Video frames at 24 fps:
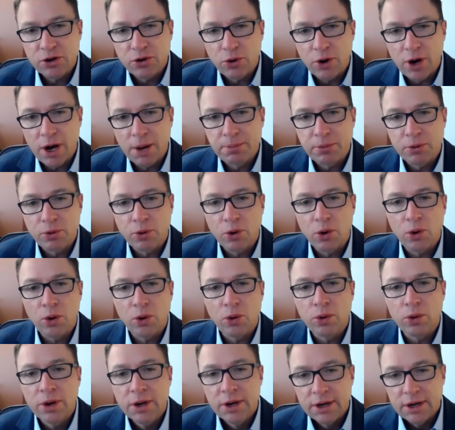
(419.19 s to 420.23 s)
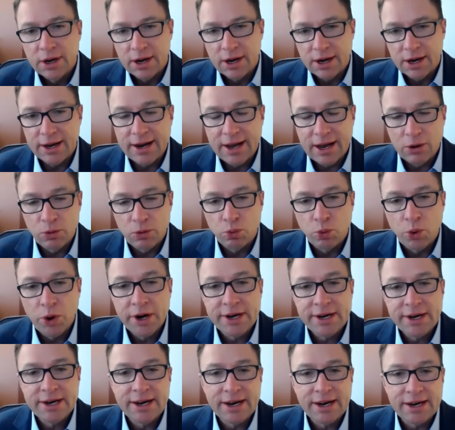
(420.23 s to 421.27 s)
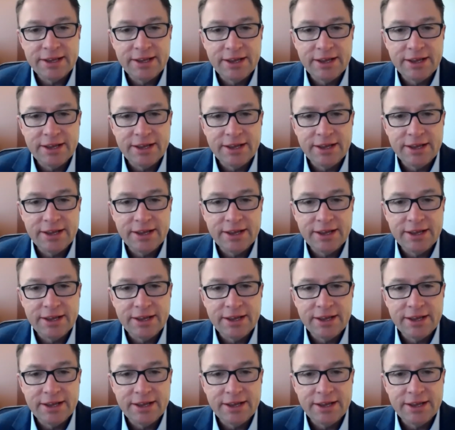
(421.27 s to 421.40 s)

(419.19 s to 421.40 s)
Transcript: crop grow, and where did it